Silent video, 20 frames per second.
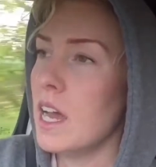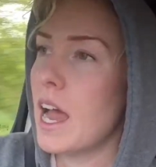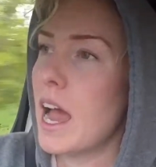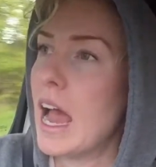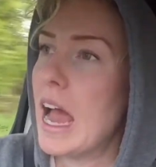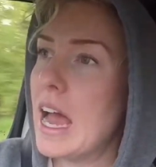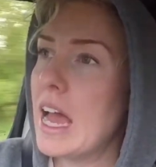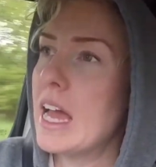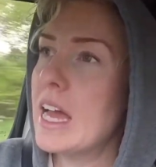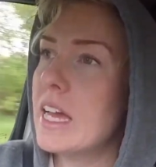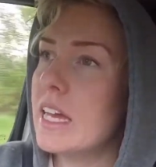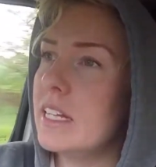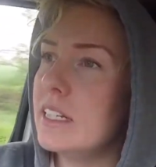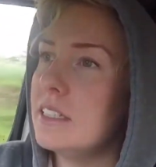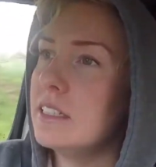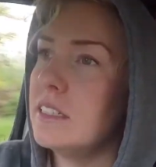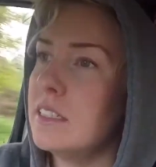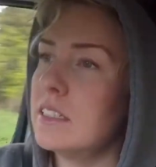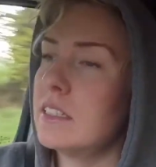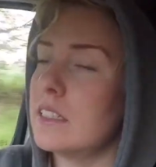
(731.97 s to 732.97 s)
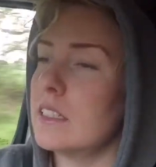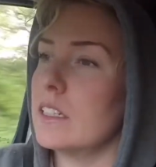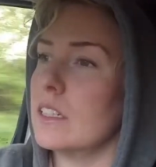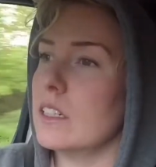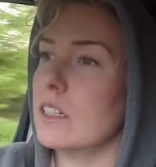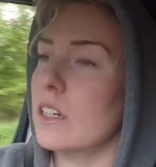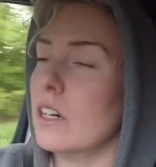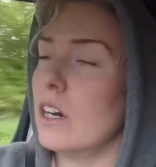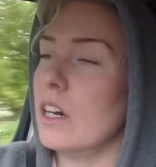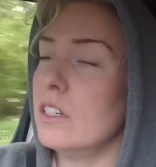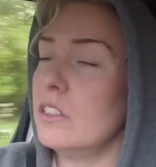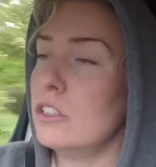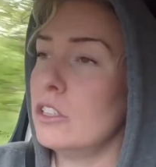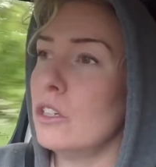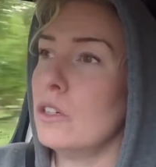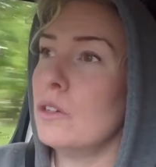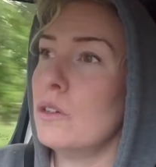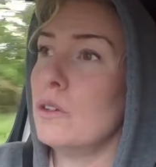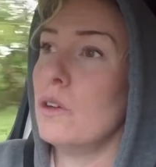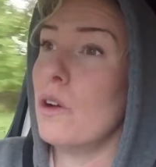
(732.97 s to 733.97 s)
and I
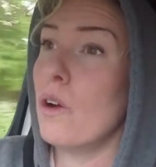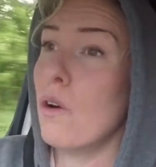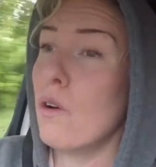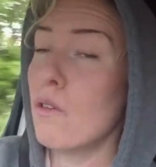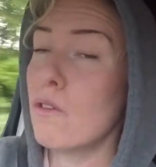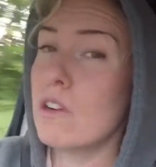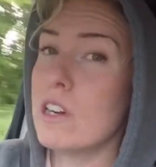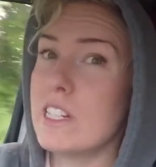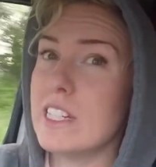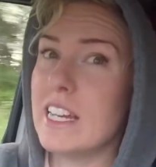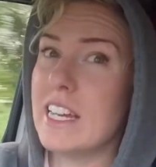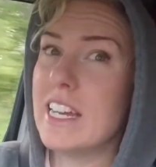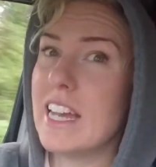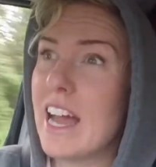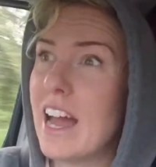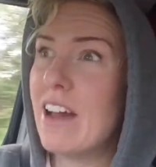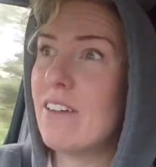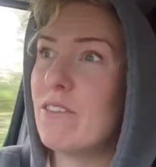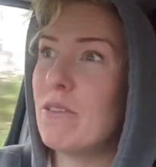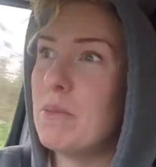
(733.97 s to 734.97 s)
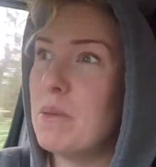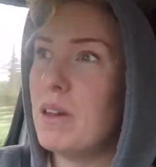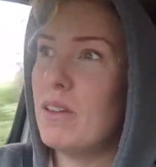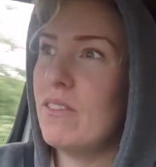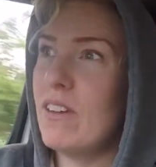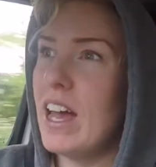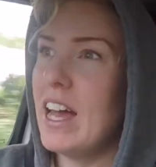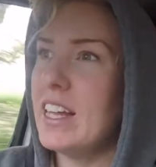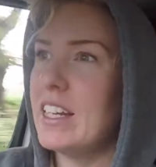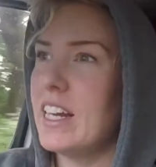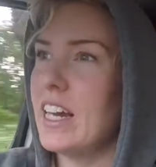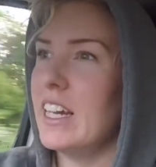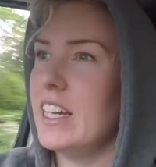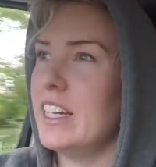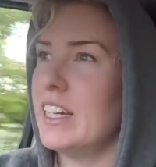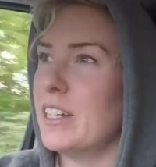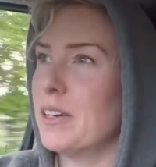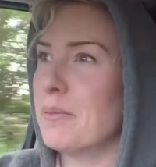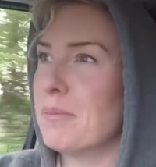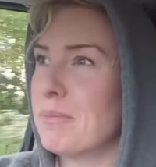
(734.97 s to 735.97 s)
do already have a bit of a
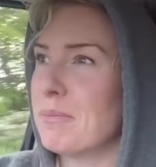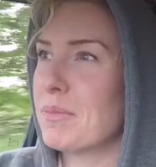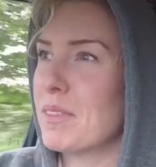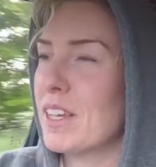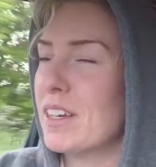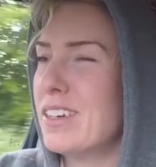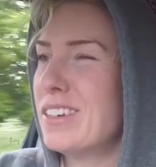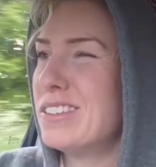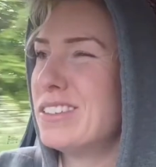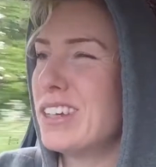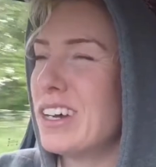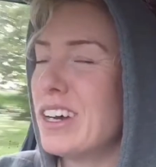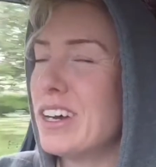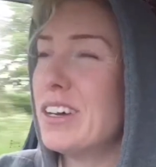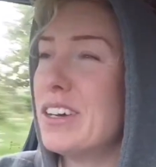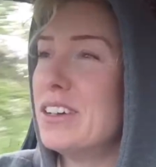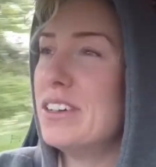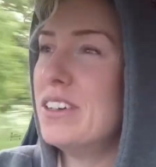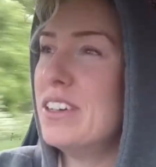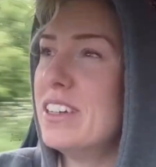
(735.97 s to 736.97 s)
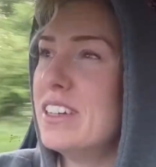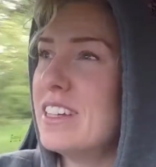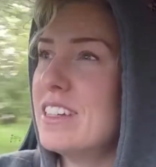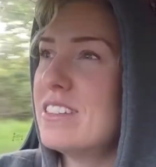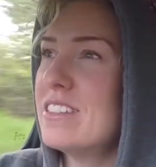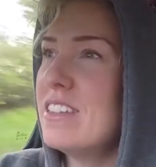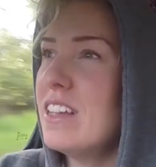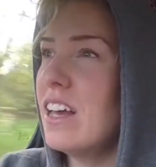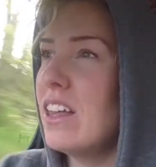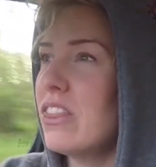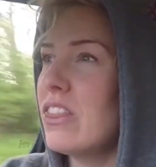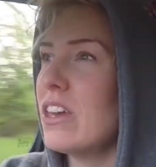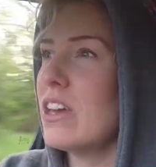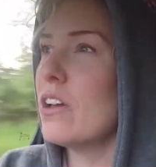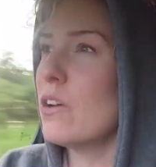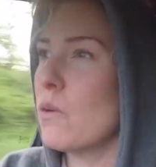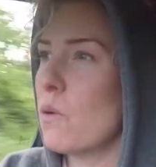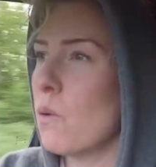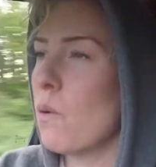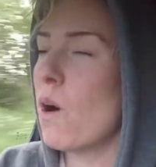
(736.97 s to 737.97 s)
headache. So there's nothing
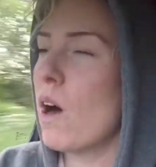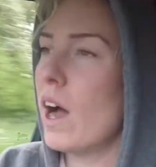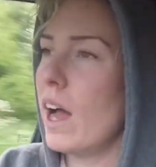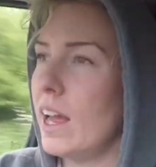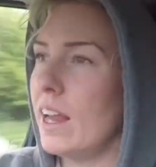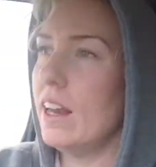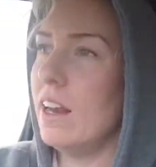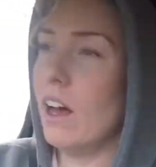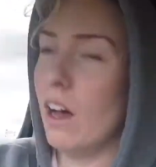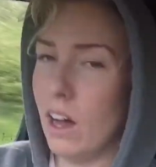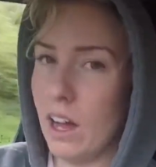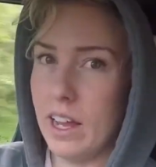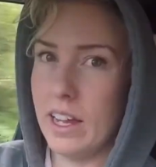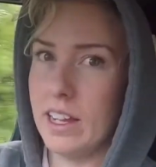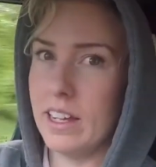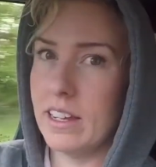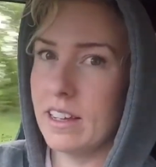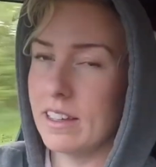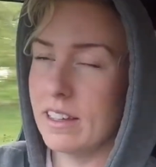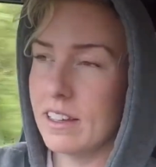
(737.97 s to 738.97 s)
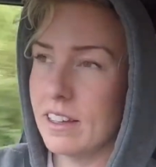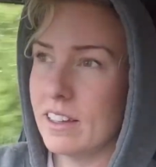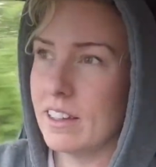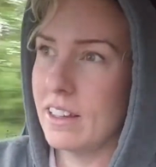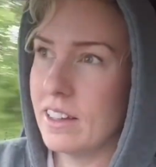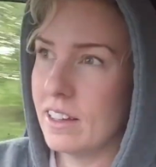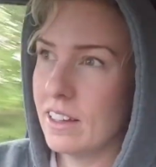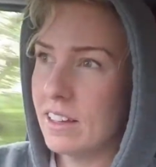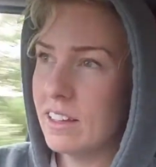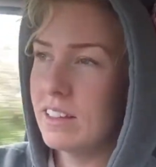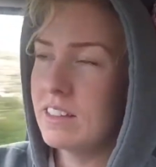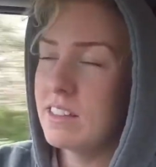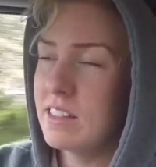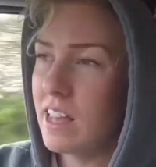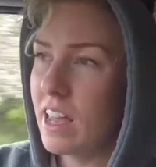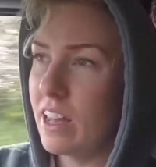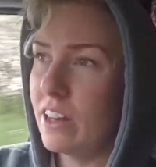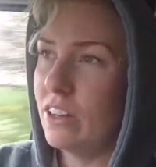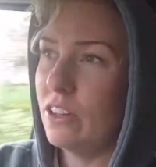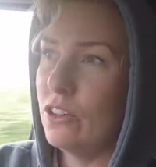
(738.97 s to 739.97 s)
quite like
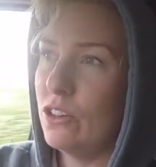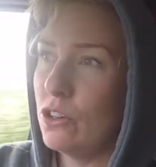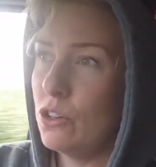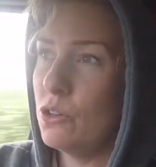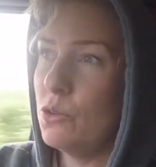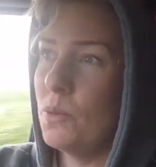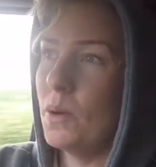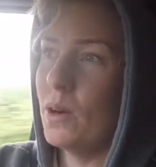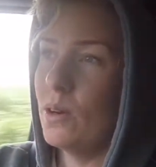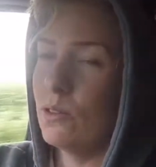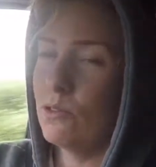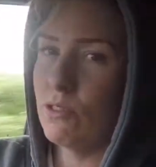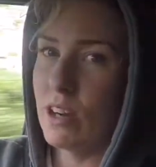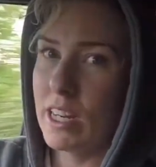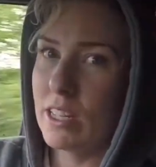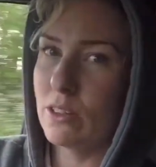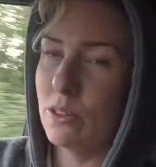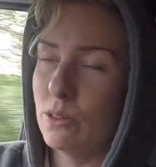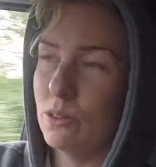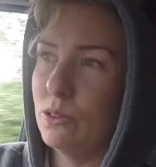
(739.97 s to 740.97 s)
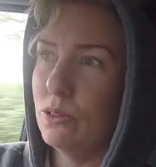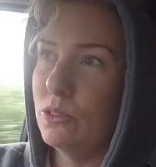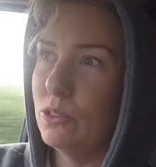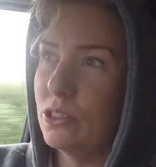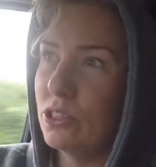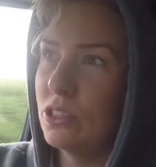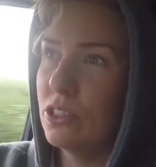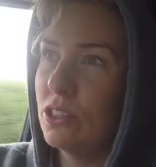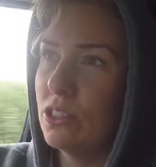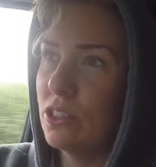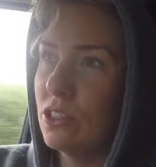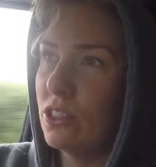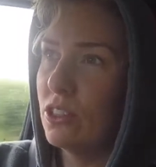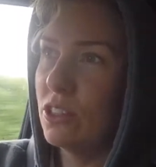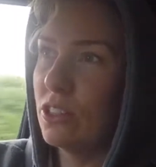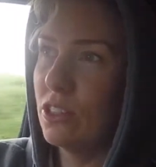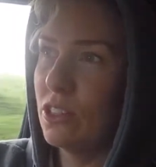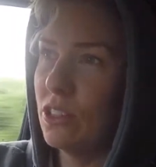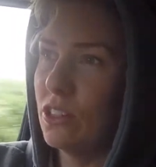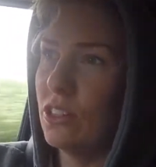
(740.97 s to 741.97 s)
setting a new world record
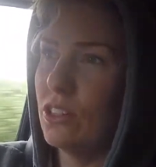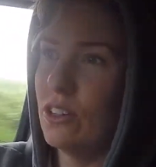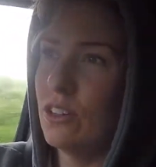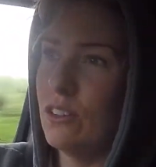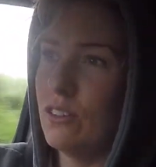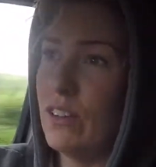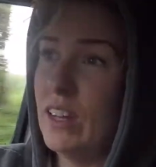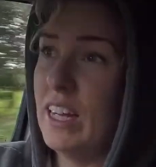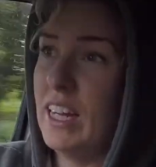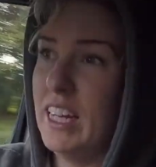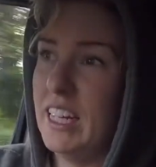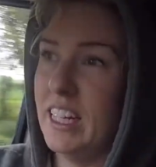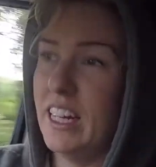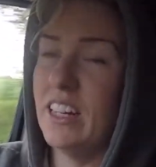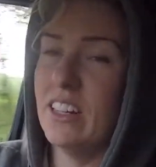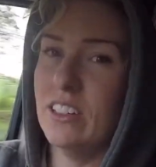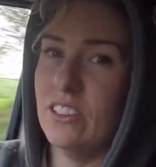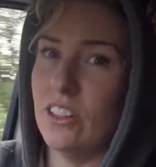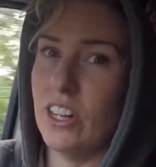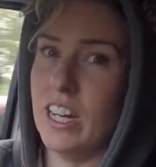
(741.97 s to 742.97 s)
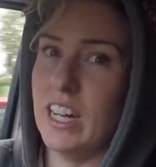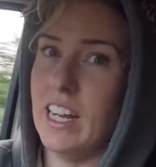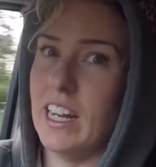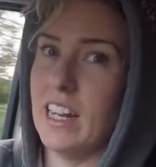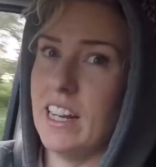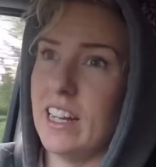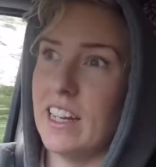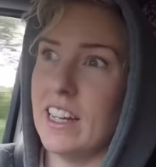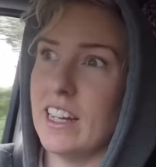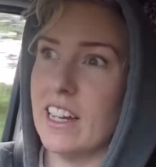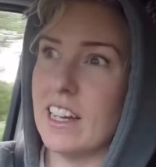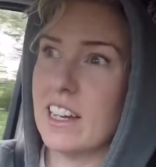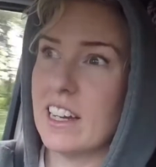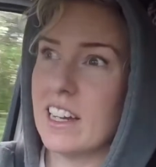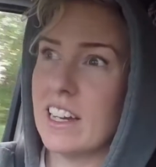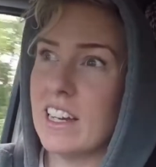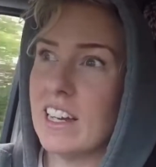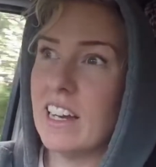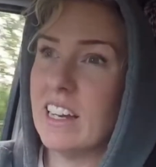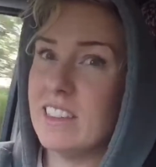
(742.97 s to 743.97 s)
feeling hungry
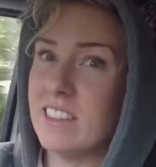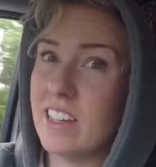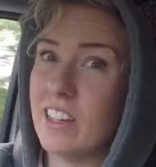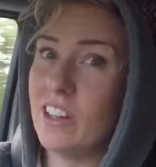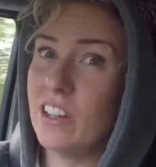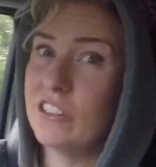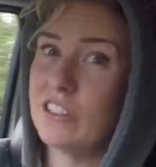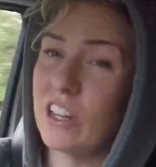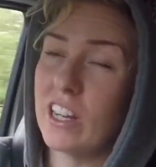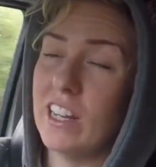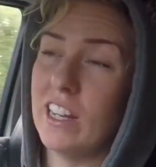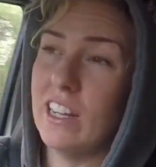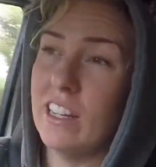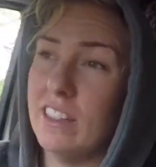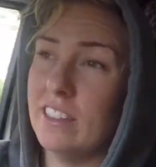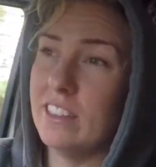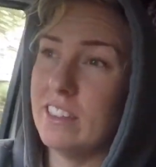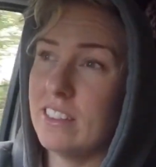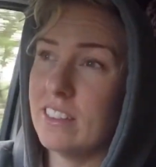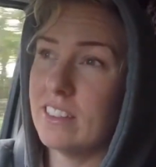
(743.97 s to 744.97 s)
and dehydrated.